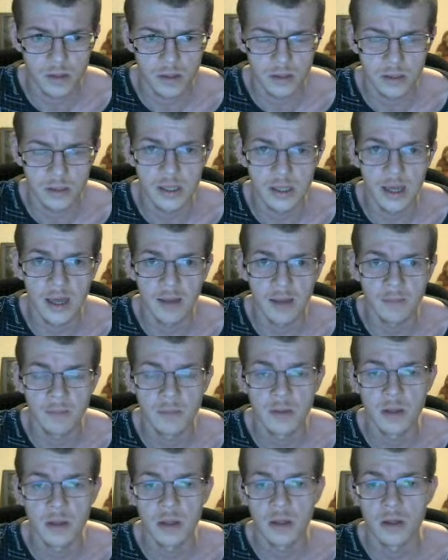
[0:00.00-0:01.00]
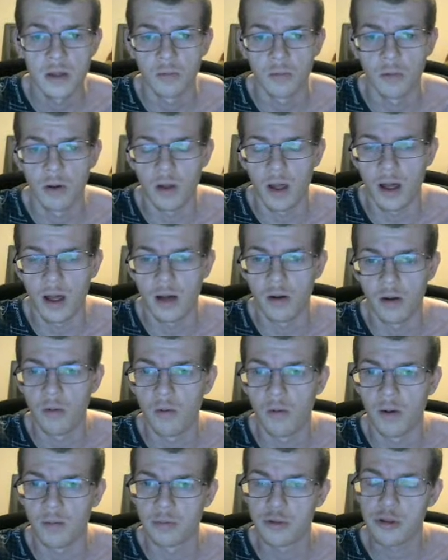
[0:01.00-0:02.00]
Yeah. Well,
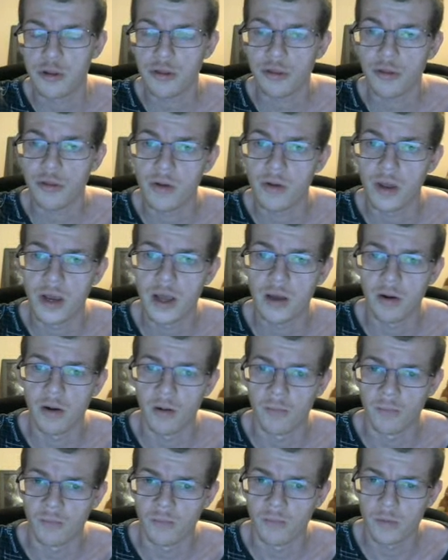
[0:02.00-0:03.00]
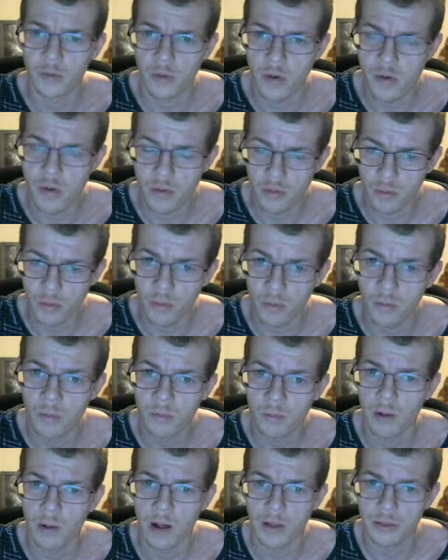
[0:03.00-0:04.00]
I'm just looking here on Google.
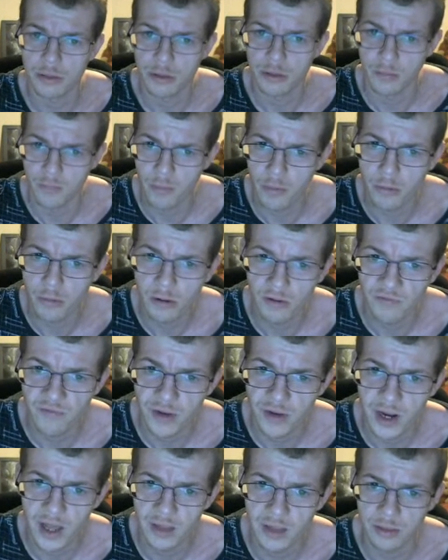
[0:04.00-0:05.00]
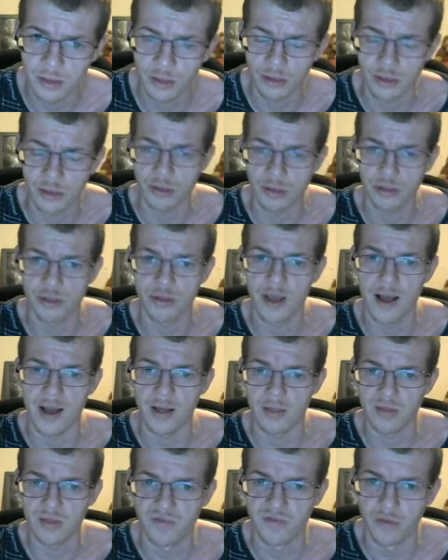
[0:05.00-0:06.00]
Right, so Bruno Fernandes's
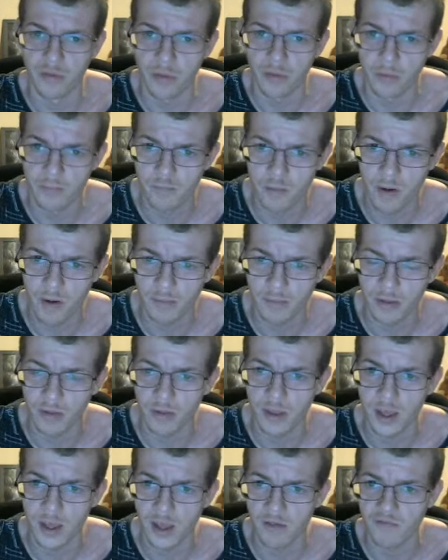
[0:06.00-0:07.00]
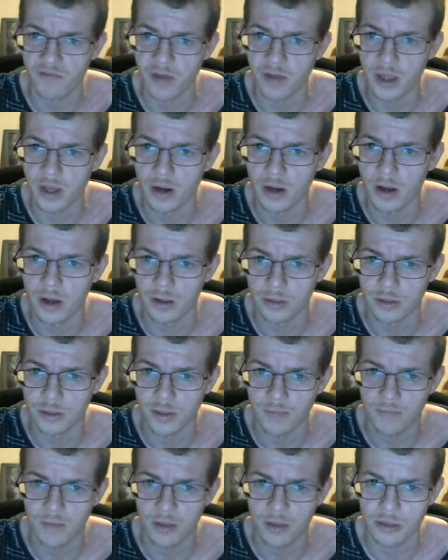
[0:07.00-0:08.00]
stats for the Premier League for
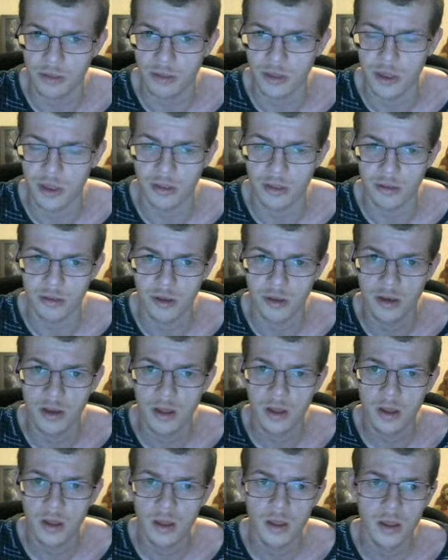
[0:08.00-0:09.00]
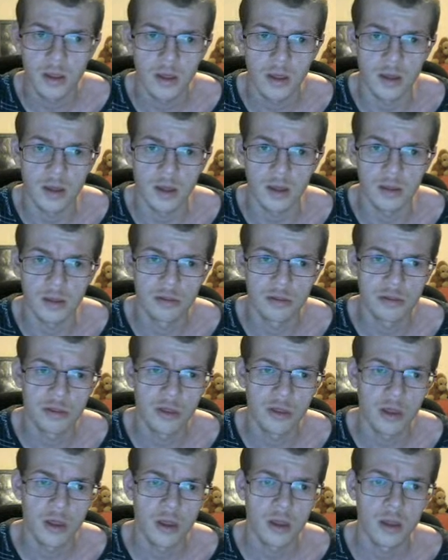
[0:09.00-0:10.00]
United this season is
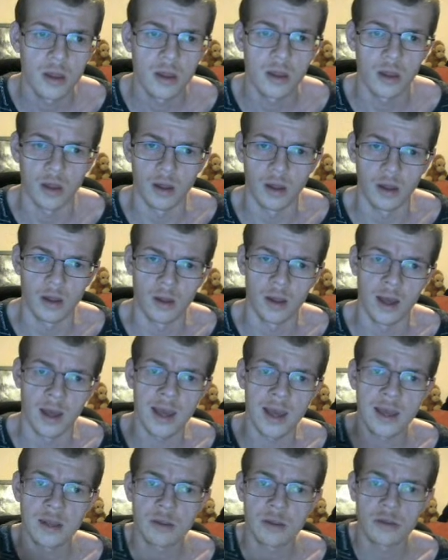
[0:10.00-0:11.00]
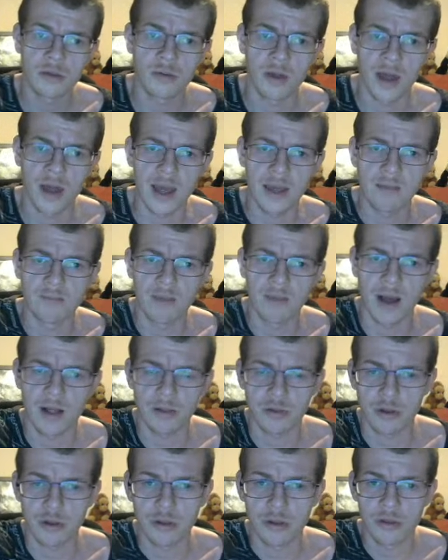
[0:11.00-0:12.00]
8
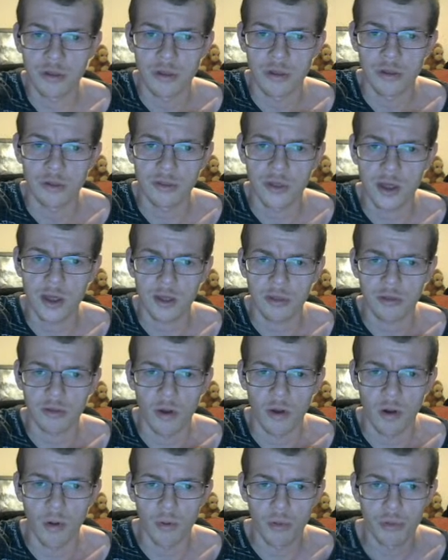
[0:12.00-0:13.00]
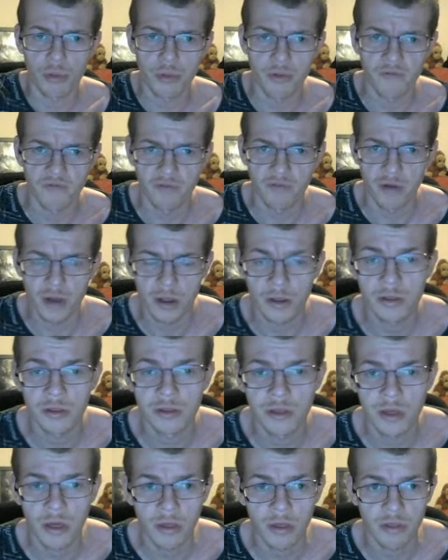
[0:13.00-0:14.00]
matches, 6 goals, 3
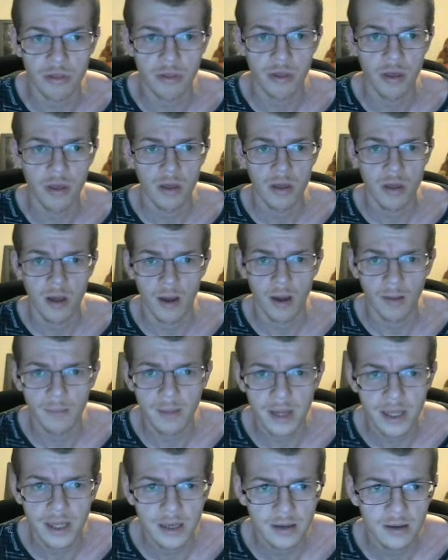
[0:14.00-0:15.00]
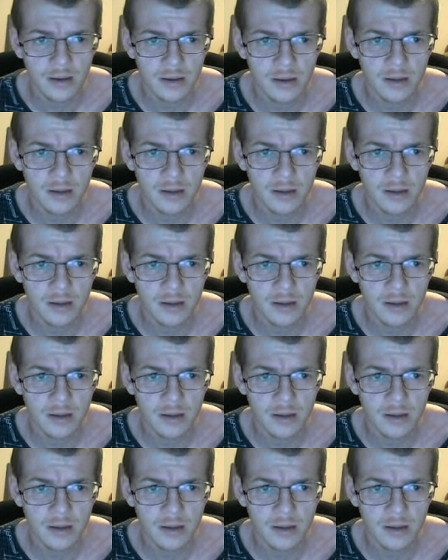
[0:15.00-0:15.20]
assists. I mean,